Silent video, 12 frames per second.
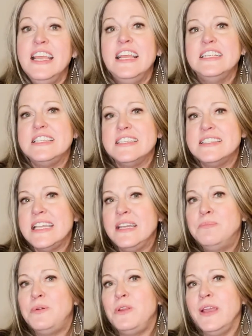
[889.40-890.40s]
to
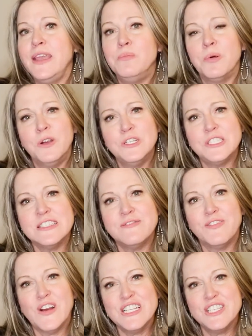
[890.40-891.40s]
sample and purchase
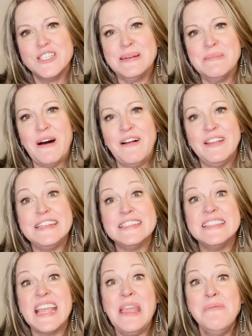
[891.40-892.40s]
fresh tamales.
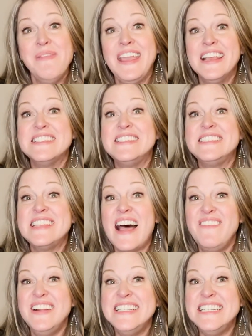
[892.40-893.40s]
They make
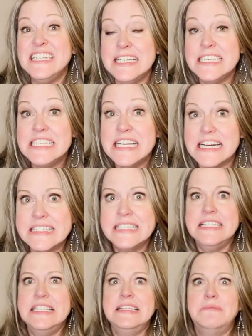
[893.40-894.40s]
70
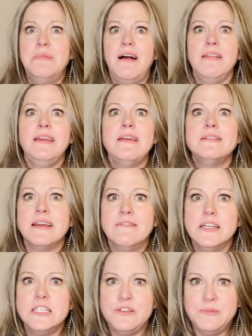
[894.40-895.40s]
dozen tamales
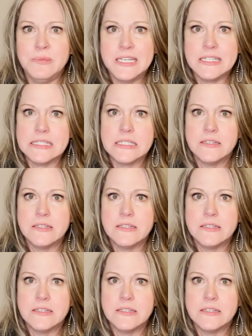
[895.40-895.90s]
every 2 minutes.